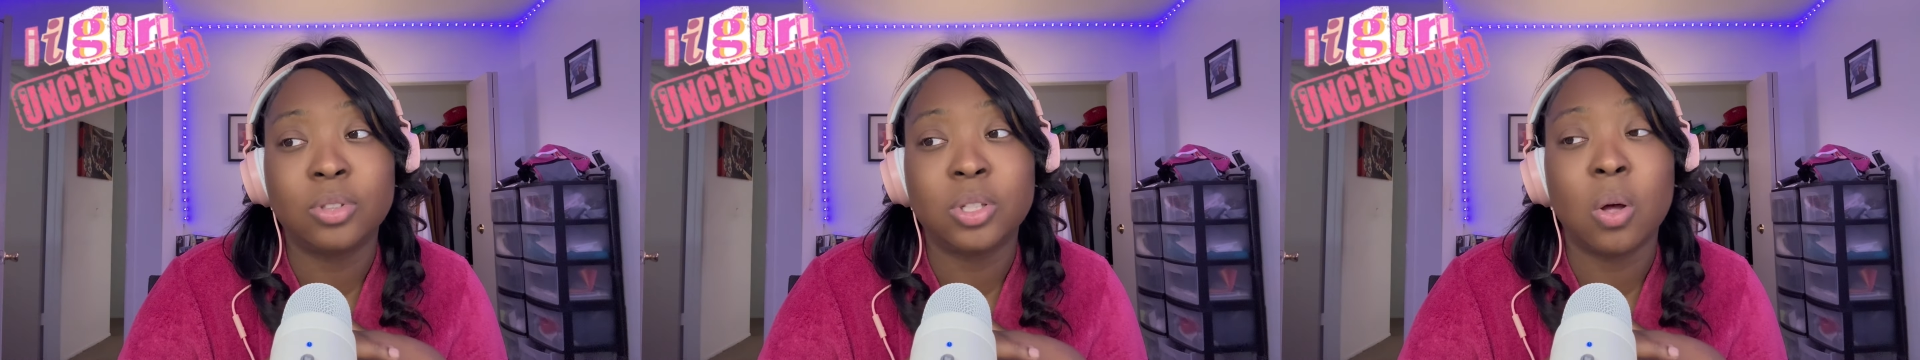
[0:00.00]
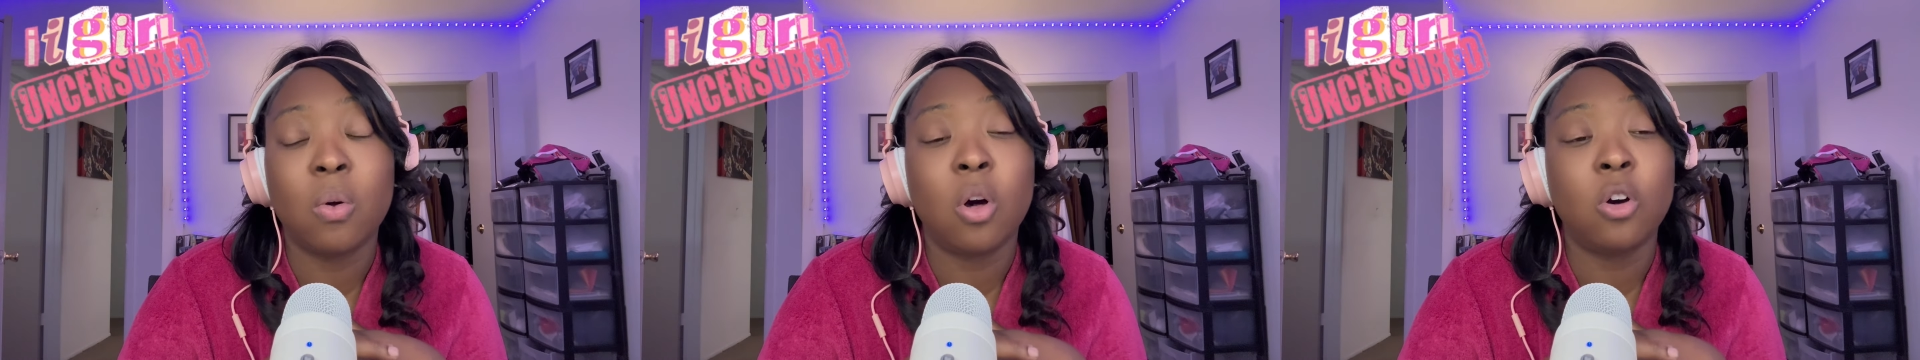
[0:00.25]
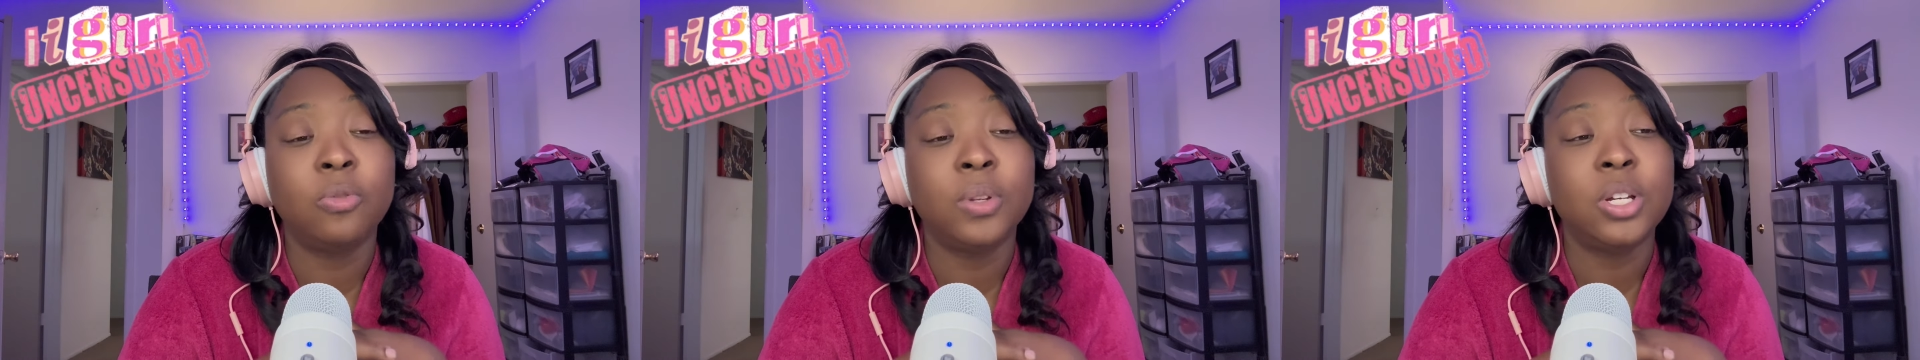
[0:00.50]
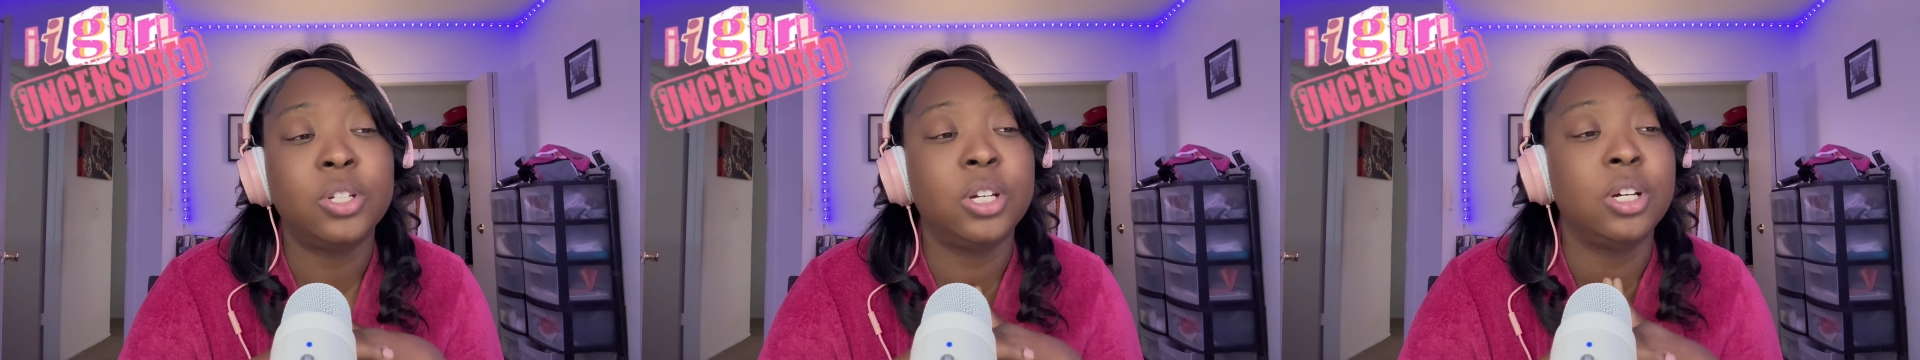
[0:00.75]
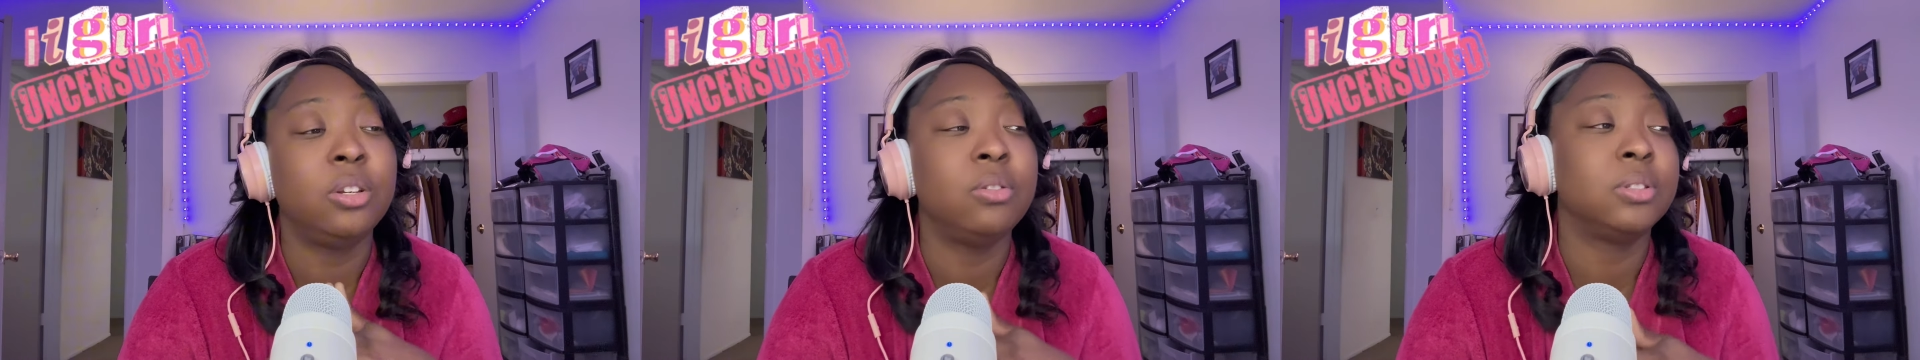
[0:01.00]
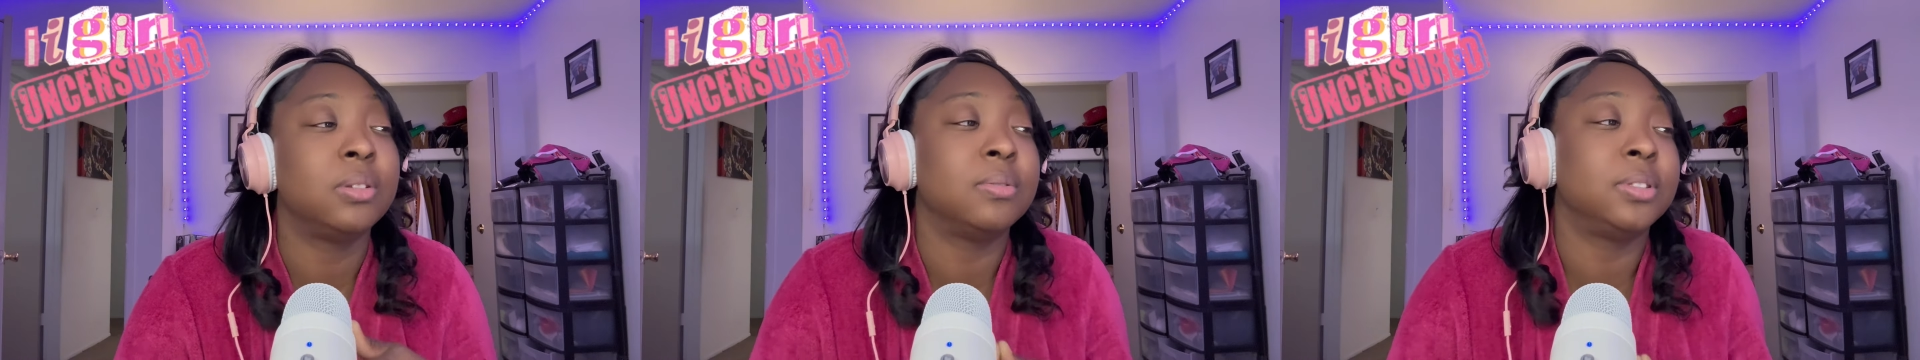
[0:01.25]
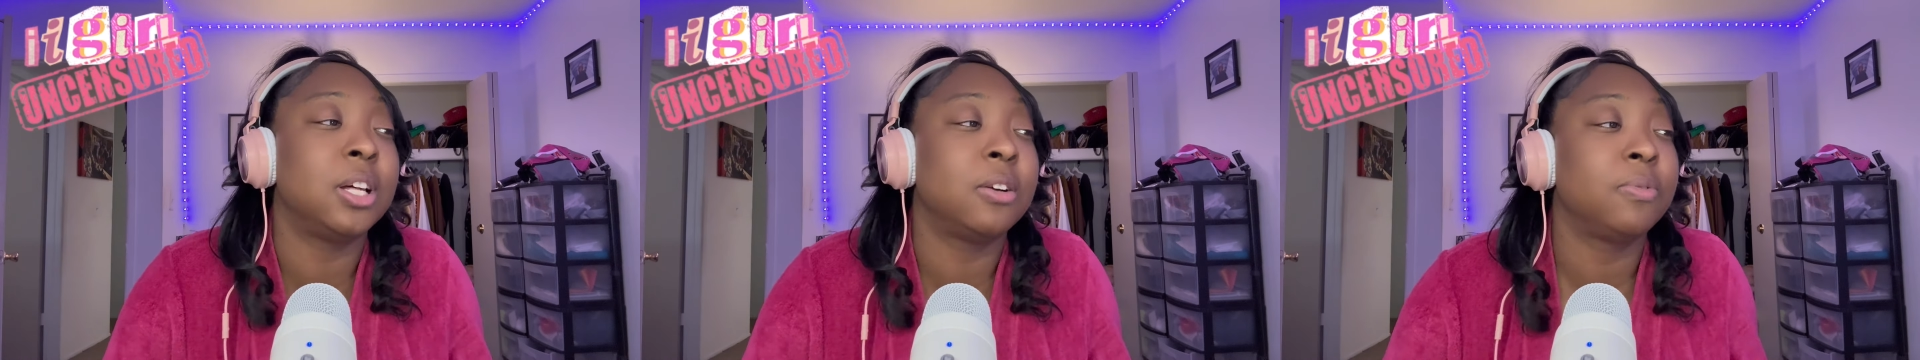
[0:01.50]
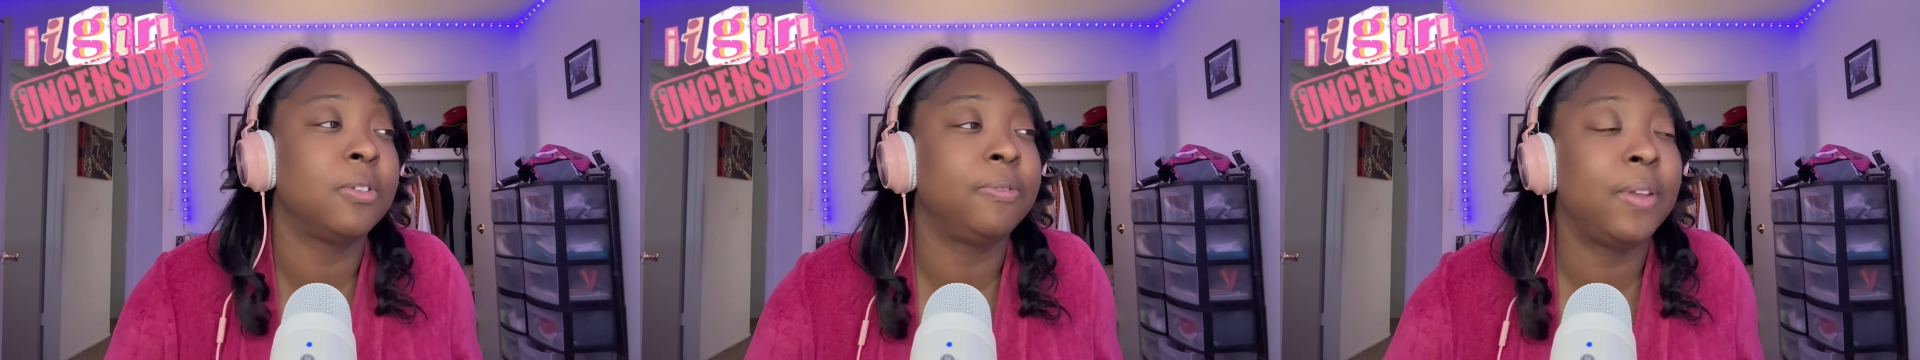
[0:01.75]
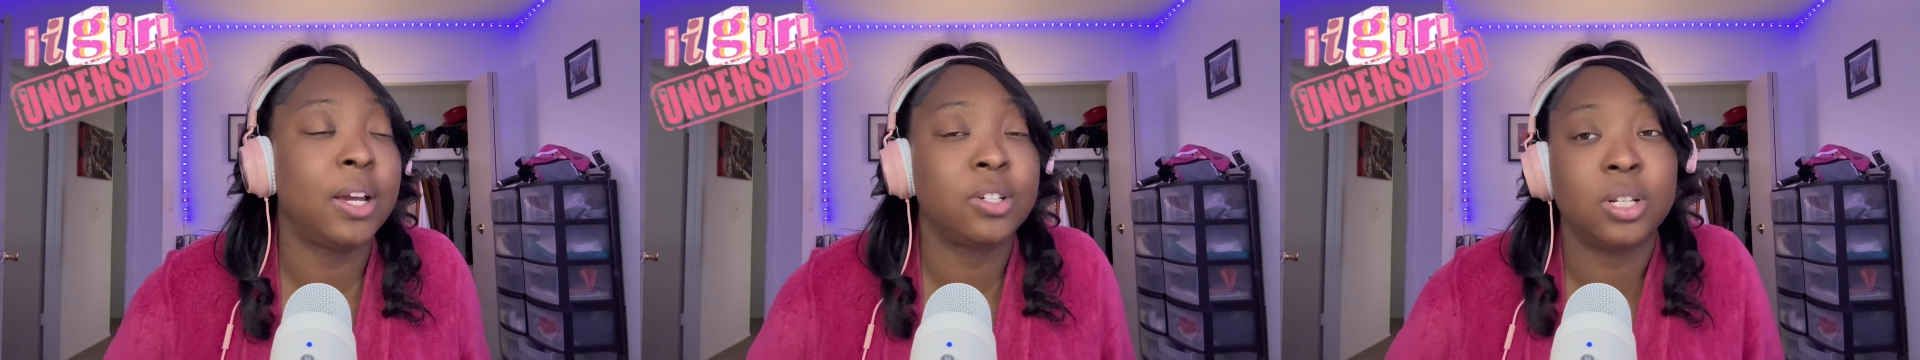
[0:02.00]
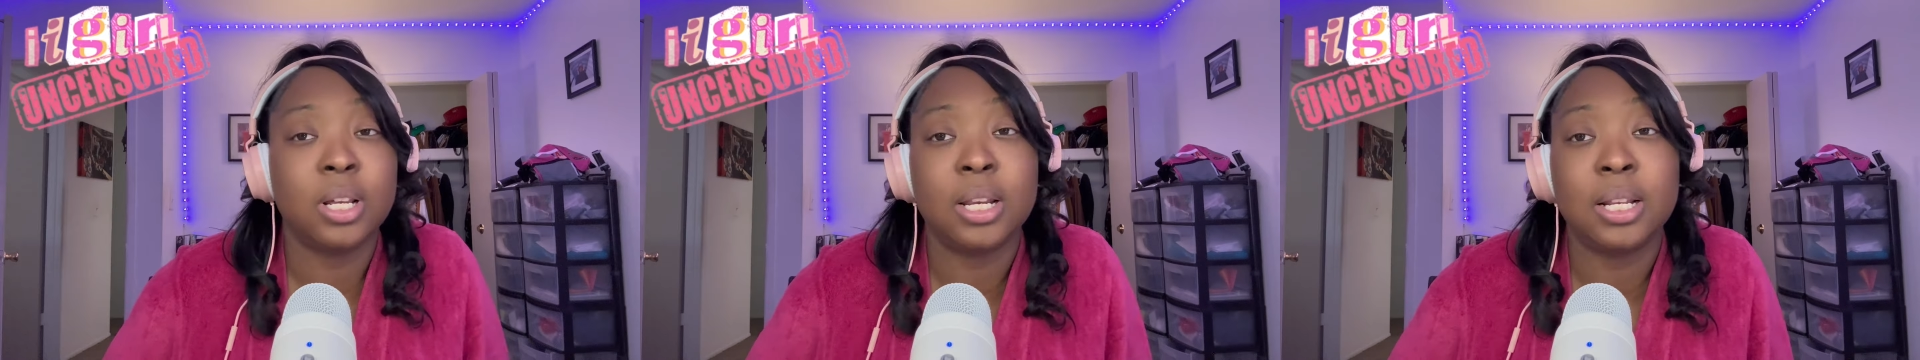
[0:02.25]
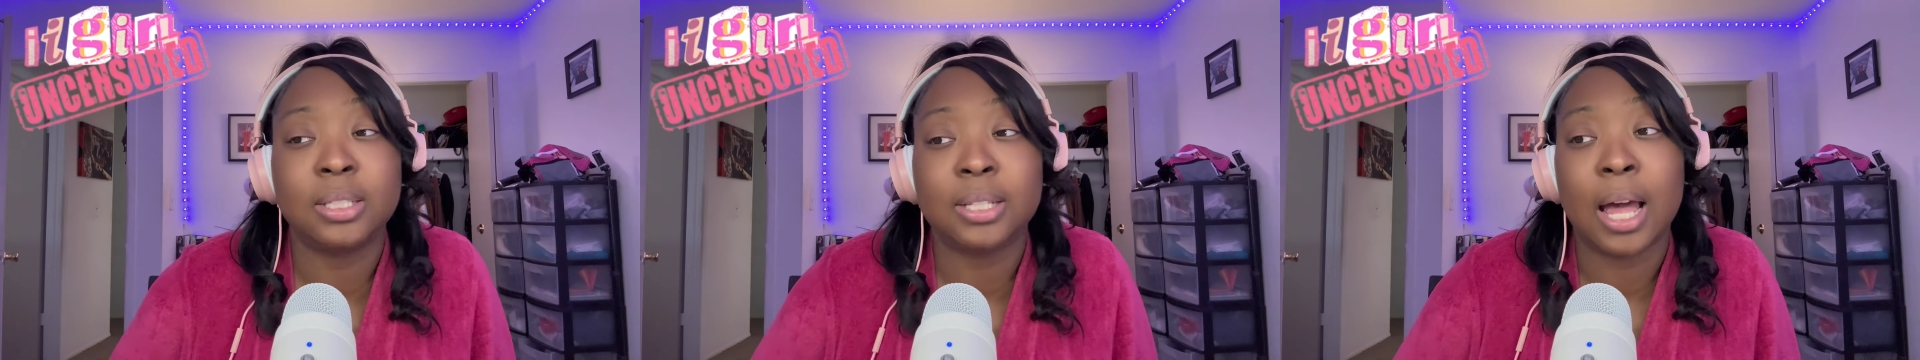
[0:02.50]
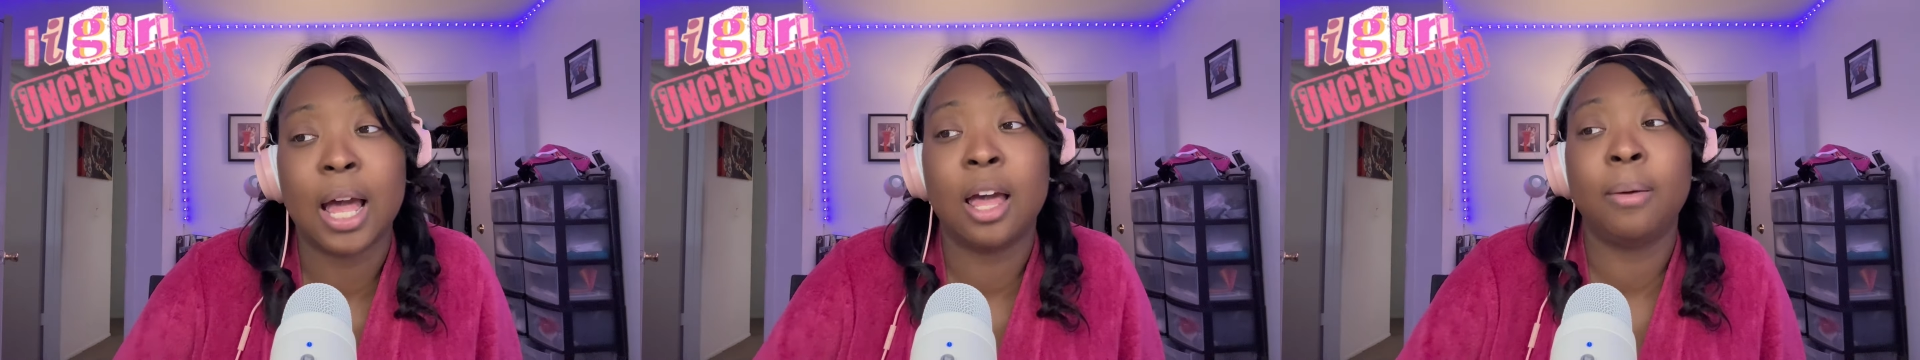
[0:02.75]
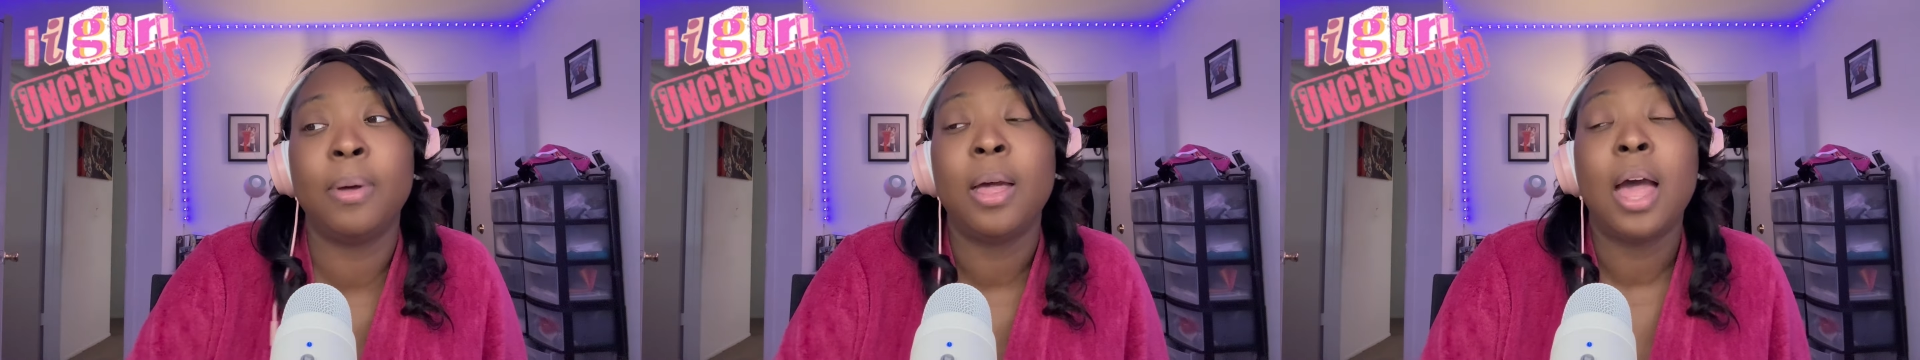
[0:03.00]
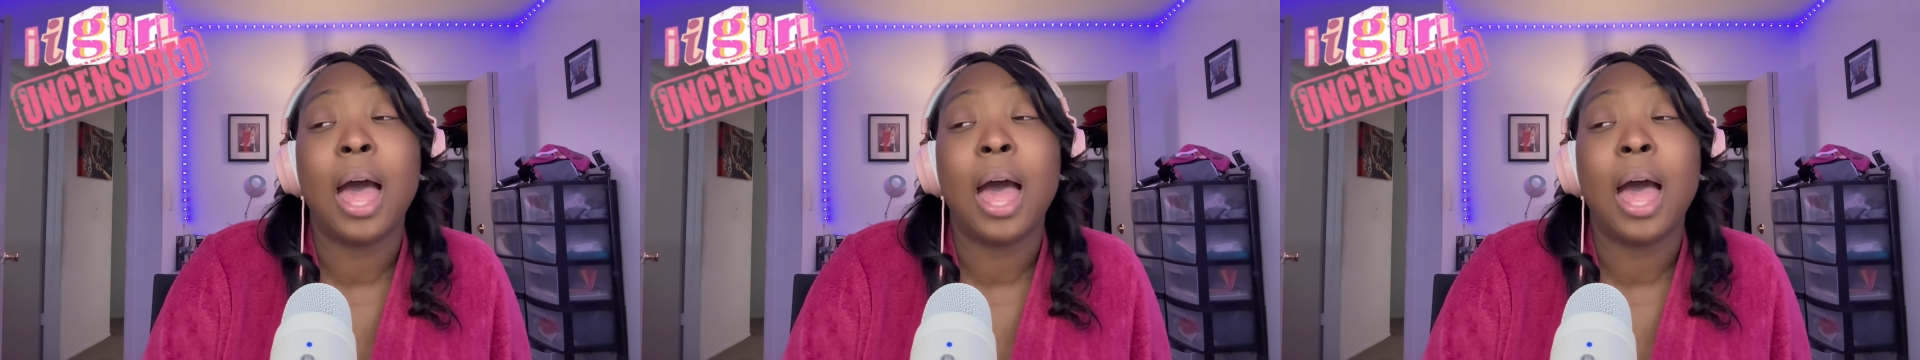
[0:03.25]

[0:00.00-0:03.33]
So hopefully she could do some self-reflection in this time.